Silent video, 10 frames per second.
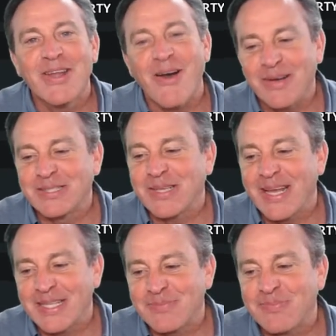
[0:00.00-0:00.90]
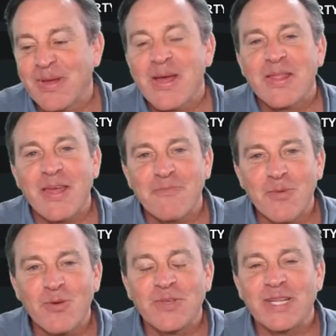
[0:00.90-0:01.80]
No, they've
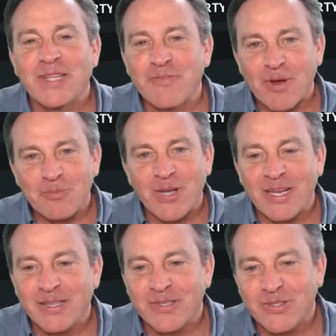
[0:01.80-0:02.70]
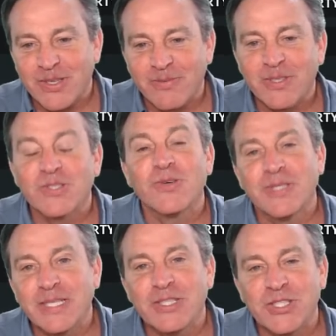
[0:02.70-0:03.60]
moved it, they've upgraded their servers,
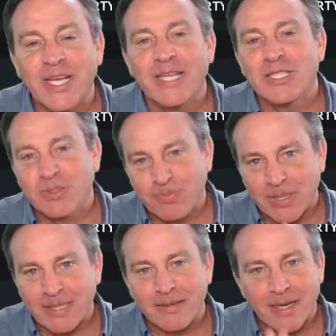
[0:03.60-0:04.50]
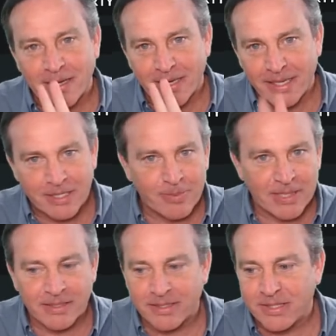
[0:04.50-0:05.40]
so it did change, but I
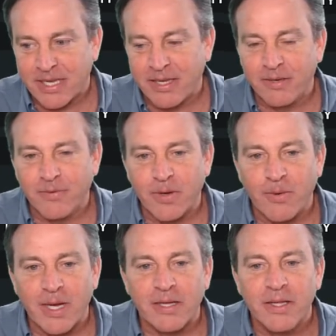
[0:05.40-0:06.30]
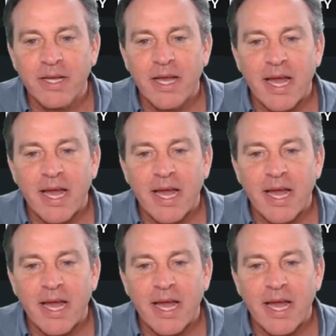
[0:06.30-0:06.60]
expect it to stay here for a while.